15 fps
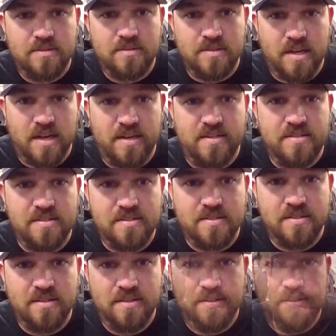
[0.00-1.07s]

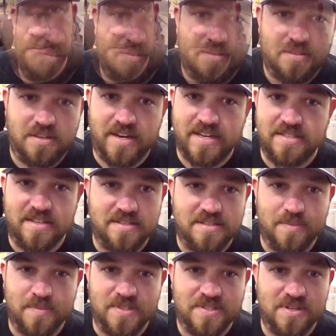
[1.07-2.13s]
Nice. It's crazy that
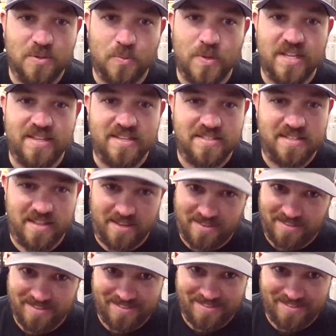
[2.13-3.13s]
someone's going to win this thing.